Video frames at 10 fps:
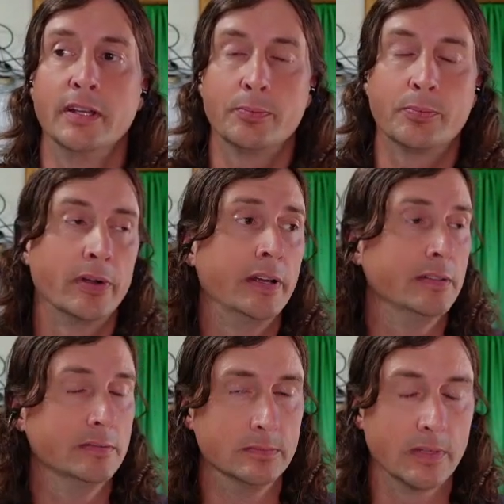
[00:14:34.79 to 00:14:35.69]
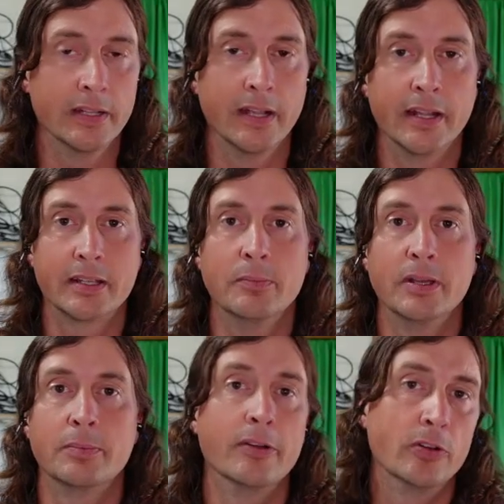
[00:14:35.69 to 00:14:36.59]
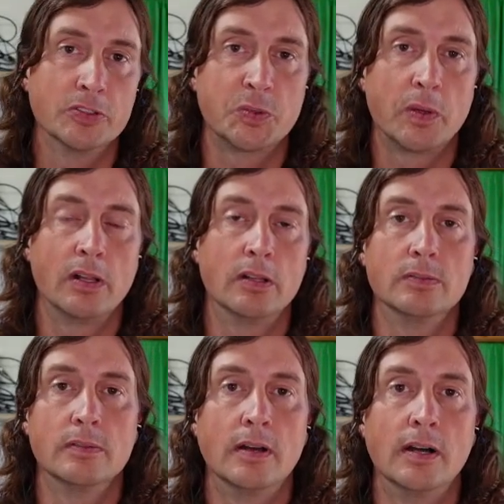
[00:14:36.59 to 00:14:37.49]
hit print, and then I can make my votes while,